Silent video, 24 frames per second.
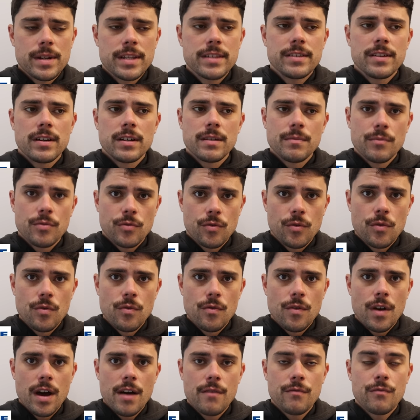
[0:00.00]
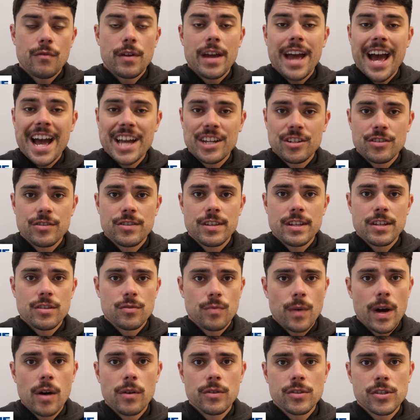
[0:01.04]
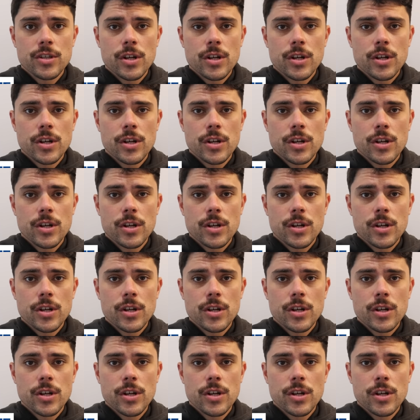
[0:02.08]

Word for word: And he signed him through free agency as well.